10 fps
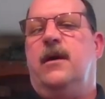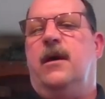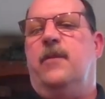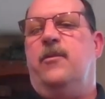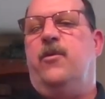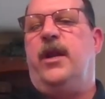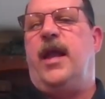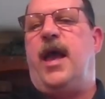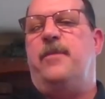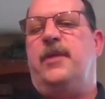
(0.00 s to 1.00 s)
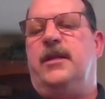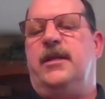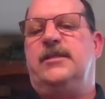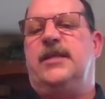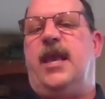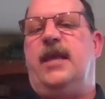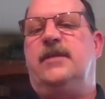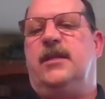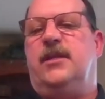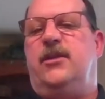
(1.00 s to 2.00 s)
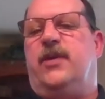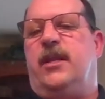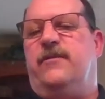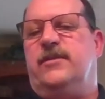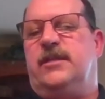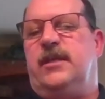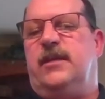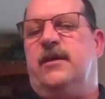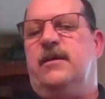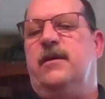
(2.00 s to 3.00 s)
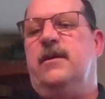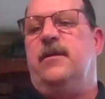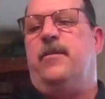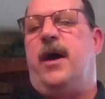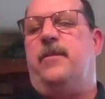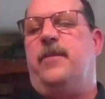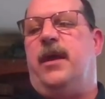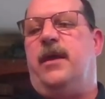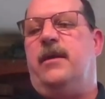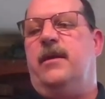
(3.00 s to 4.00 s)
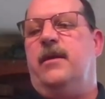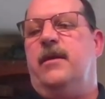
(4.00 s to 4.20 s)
What had happened in this case, and then you can even see the bottom bed